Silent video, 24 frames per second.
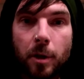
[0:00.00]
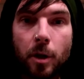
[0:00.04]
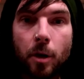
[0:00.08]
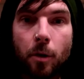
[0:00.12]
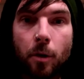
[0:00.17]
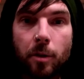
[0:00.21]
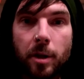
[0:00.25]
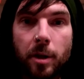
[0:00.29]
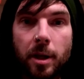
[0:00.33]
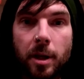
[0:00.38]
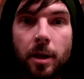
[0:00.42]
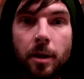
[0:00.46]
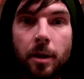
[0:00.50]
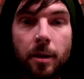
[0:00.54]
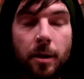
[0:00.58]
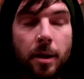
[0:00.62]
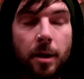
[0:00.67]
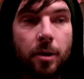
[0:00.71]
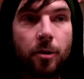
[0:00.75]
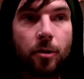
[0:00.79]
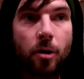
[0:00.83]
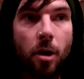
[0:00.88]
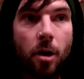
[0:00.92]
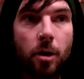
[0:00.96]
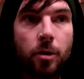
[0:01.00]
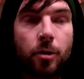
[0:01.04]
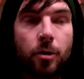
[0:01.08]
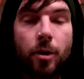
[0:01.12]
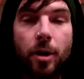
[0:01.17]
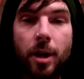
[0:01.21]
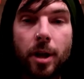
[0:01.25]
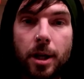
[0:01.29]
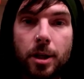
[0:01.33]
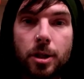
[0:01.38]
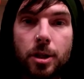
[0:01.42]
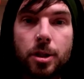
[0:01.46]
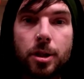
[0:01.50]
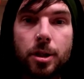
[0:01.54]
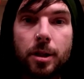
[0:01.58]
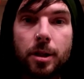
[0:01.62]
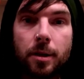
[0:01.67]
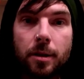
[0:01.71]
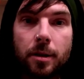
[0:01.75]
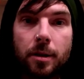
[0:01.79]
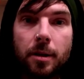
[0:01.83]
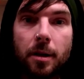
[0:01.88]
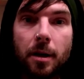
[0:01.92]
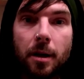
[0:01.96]
The indoctrination
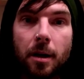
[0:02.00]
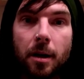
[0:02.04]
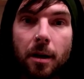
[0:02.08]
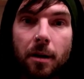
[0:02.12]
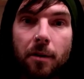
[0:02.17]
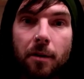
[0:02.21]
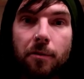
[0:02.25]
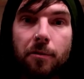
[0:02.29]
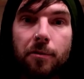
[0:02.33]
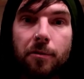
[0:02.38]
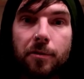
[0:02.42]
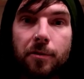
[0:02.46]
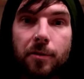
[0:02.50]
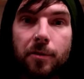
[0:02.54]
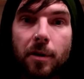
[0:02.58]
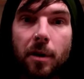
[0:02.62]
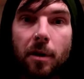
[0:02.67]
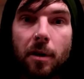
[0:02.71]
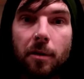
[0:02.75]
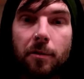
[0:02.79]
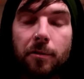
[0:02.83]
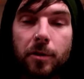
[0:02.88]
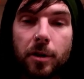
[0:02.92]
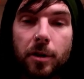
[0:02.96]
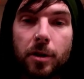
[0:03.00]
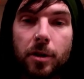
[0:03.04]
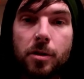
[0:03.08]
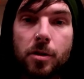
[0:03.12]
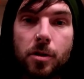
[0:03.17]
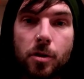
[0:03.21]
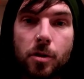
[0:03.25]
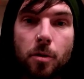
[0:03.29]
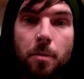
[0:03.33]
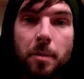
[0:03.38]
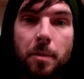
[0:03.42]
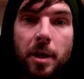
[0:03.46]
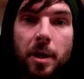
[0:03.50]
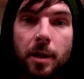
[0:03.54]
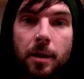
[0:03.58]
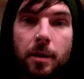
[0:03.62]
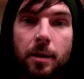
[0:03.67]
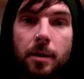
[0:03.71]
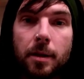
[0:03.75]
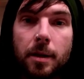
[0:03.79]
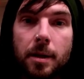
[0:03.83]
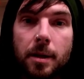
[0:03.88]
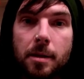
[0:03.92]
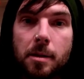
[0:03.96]
of consuming
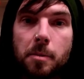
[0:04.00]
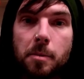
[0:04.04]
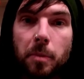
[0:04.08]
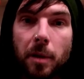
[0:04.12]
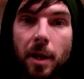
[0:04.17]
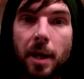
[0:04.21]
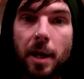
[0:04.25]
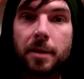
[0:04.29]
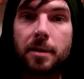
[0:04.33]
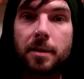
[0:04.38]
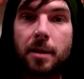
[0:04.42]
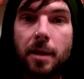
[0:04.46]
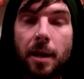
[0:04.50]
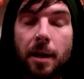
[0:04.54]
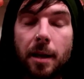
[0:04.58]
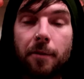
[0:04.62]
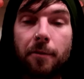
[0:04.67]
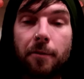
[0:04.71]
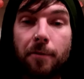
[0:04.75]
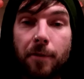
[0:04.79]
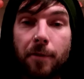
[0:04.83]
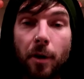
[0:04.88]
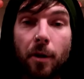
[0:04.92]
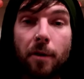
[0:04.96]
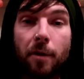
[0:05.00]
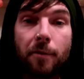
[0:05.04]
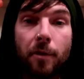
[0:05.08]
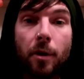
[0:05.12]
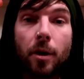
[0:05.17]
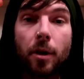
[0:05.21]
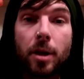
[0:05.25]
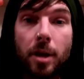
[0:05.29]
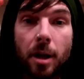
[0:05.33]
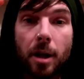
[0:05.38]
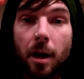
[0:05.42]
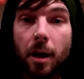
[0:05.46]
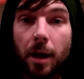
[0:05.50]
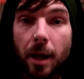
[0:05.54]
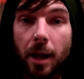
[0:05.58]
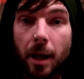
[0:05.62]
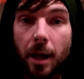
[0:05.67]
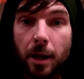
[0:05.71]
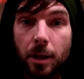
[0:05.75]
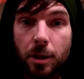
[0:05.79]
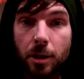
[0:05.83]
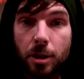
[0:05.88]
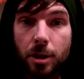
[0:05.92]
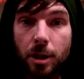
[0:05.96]
is planted at a very, very young
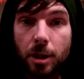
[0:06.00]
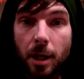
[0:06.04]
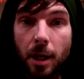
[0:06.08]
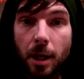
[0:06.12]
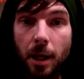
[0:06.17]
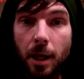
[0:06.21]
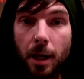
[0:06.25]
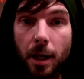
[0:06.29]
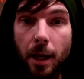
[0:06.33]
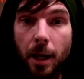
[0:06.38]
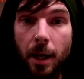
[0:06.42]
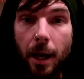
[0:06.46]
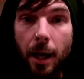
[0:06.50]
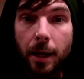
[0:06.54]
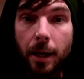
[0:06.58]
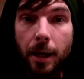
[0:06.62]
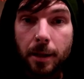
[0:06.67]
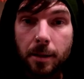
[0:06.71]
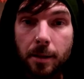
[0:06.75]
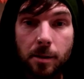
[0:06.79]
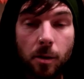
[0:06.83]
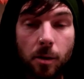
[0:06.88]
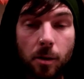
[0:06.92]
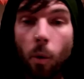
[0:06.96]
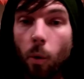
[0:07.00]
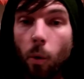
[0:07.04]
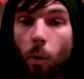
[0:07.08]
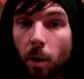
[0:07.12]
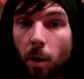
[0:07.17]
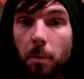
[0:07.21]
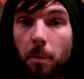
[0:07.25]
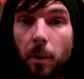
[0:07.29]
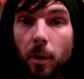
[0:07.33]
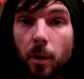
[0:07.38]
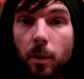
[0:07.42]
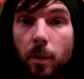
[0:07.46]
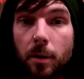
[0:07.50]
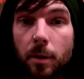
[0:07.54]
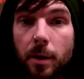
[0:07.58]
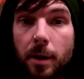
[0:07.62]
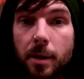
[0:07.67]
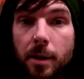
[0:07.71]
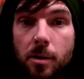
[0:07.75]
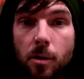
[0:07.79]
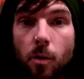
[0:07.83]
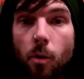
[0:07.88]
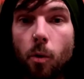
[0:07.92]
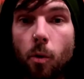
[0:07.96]
age. And it's horrible.
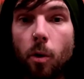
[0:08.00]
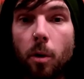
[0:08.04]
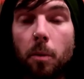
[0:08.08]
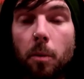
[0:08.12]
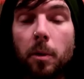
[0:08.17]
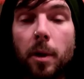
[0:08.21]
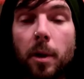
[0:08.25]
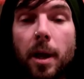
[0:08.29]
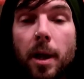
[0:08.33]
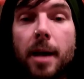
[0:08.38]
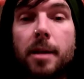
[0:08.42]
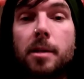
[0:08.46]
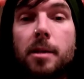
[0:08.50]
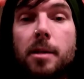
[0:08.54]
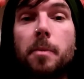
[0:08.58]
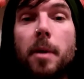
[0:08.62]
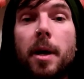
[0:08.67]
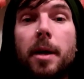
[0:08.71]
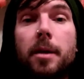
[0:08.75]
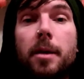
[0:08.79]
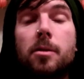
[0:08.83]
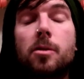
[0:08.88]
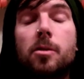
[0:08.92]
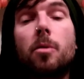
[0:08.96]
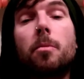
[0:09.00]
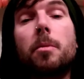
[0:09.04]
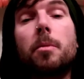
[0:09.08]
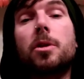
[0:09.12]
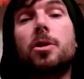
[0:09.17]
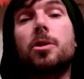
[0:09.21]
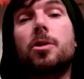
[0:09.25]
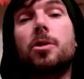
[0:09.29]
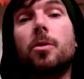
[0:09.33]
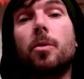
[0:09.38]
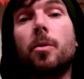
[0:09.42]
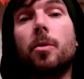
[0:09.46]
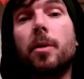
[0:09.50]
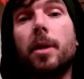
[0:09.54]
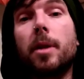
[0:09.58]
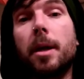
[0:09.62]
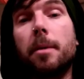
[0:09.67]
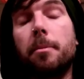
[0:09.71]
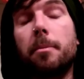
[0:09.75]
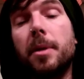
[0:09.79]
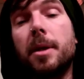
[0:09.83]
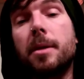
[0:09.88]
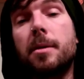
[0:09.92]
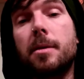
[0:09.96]
It's a horrible aspect. So much so
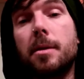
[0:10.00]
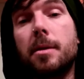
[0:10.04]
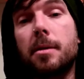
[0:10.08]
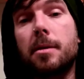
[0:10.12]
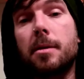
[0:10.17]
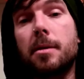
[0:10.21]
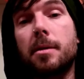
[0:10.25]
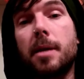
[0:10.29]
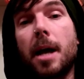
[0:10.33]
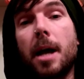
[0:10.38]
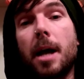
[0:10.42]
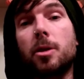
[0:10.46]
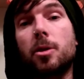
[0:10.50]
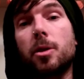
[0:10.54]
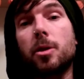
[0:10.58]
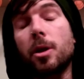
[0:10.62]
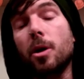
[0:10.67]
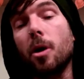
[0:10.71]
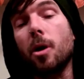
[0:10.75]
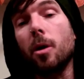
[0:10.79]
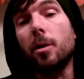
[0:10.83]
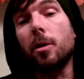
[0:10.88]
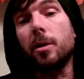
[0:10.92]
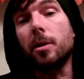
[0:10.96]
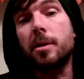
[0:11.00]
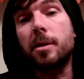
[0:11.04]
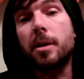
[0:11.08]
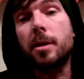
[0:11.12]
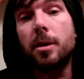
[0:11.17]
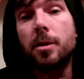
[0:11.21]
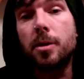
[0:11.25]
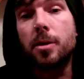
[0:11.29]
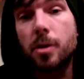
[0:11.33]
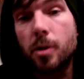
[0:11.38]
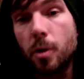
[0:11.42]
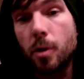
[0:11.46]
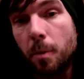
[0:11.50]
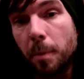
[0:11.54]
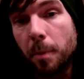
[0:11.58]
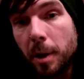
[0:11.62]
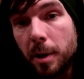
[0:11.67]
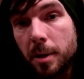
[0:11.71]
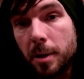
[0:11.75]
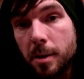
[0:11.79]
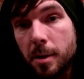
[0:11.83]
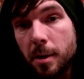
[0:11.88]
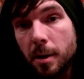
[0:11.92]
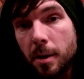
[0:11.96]
that businesses actually call us
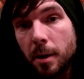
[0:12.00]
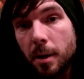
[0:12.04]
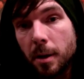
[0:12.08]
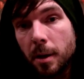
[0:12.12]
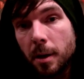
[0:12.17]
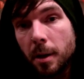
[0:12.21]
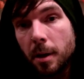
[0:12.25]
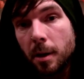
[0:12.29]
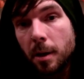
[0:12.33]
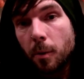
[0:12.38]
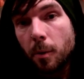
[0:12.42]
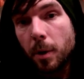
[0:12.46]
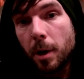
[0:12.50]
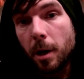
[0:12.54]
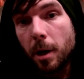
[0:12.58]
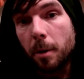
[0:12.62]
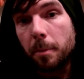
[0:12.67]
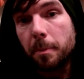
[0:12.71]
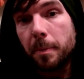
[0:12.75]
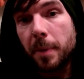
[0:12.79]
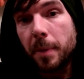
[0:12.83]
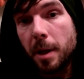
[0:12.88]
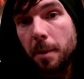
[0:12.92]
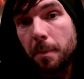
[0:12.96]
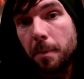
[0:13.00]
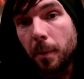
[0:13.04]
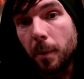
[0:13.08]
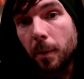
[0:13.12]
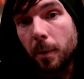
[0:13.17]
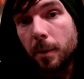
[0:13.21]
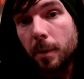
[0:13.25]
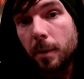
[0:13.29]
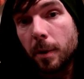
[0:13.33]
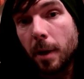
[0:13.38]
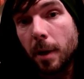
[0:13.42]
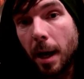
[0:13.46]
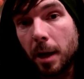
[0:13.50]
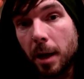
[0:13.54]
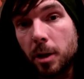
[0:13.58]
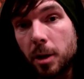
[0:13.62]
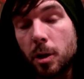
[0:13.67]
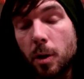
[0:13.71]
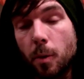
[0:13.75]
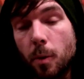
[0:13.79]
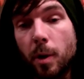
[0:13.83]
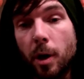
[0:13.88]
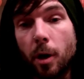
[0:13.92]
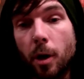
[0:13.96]
consumers. We aren't people.
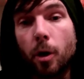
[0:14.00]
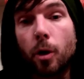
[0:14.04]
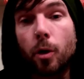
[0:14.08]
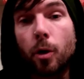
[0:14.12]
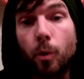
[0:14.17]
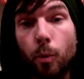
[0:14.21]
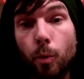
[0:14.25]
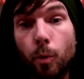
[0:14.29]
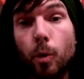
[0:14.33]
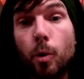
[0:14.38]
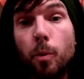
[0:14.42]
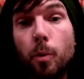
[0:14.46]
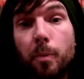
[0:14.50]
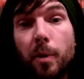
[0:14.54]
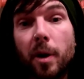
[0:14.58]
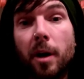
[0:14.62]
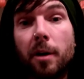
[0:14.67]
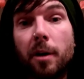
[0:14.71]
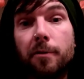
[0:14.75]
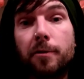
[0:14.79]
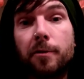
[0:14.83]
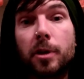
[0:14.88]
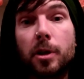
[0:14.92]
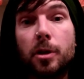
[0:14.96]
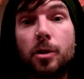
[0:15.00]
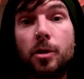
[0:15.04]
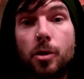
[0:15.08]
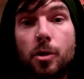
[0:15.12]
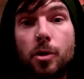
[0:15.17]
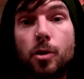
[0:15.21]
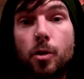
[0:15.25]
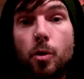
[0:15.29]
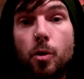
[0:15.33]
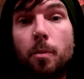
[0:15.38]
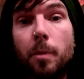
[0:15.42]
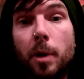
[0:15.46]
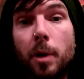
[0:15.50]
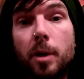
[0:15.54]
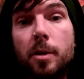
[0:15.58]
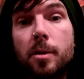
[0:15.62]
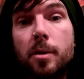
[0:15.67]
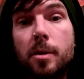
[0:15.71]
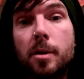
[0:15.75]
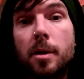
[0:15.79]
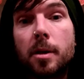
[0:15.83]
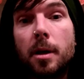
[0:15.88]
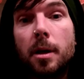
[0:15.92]
Actually, we are a group of consumers.